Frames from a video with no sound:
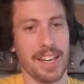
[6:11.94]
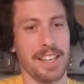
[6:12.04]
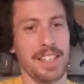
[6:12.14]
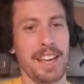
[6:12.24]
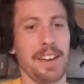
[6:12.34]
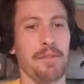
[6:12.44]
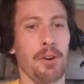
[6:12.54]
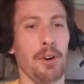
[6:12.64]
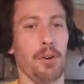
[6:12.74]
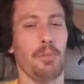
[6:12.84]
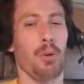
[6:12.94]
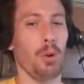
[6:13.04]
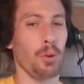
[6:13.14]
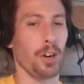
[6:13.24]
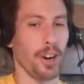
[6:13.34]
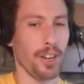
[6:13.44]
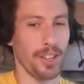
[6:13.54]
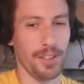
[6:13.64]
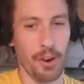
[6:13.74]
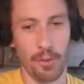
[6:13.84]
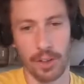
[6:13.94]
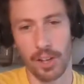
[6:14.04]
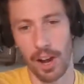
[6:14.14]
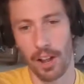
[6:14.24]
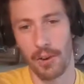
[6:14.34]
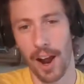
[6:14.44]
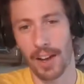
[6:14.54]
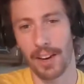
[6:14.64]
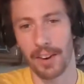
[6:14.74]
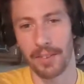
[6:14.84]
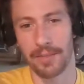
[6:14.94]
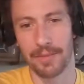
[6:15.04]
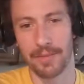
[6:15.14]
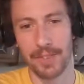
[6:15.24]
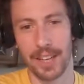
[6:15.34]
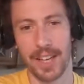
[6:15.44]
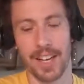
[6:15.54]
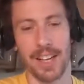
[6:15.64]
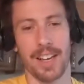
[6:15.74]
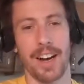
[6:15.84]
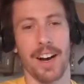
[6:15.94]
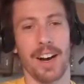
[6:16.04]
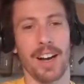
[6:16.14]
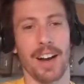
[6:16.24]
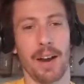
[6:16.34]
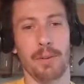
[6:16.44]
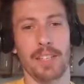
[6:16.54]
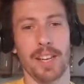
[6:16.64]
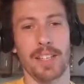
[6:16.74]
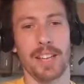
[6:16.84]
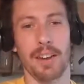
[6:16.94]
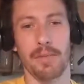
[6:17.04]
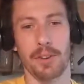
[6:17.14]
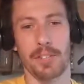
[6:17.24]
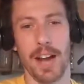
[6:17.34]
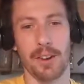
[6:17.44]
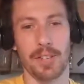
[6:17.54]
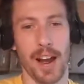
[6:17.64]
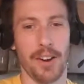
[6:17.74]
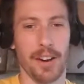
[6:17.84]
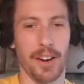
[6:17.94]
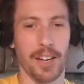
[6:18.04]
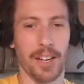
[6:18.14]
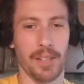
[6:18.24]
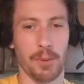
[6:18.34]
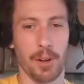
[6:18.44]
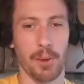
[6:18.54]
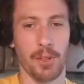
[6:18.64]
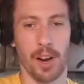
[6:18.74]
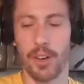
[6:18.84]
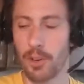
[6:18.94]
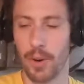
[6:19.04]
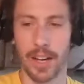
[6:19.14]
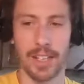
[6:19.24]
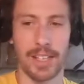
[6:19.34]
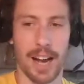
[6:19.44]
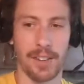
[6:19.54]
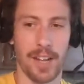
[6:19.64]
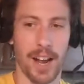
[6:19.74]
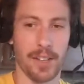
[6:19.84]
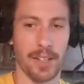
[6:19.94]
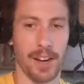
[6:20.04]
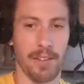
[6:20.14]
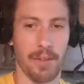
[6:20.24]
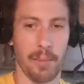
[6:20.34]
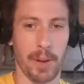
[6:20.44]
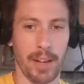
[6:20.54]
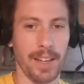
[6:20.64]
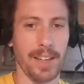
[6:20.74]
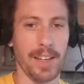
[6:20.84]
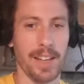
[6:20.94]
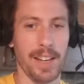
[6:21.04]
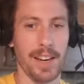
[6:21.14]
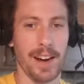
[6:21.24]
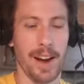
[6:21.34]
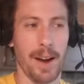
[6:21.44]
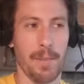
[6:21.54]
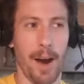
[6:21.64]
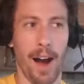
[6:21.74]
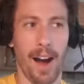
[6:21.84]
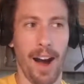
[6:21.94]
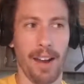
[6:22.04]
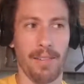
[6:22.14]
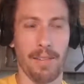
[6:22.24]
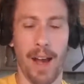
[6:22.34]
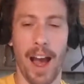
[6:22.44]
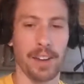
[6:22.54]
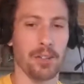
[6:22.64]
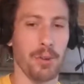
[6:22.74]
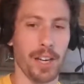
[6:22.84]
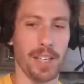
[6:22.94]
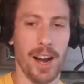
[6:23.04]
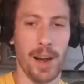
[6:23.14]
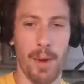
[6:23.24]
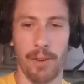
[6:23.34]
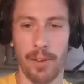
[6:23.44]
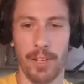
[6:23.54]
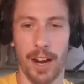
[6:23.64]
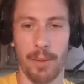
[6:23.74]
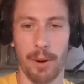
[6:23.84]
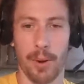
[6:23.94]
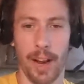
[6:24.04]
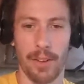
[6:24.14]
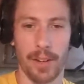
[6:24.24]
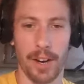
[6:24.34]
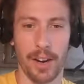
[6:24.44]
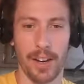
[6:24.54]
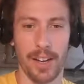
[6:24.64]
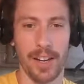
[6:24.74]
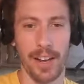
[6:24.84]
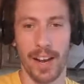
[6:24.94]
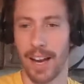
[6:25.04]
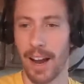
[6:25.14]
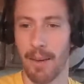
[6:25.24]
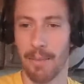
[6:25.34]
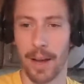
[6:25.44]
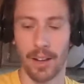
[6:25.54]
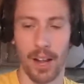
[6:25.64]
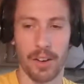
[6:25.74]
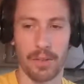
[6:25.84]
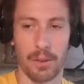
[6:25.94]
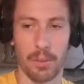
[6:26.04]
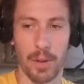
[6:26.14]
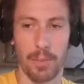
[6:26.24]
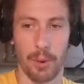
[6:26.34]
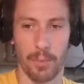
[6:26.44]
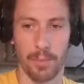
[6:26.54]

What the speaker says: Denver, Boulder, over in Colorado. I would say Denver's downtown area is one of the most underrated downtowns that I've ever been. I've had a great time every time I went out there, and I met a lot of cool people.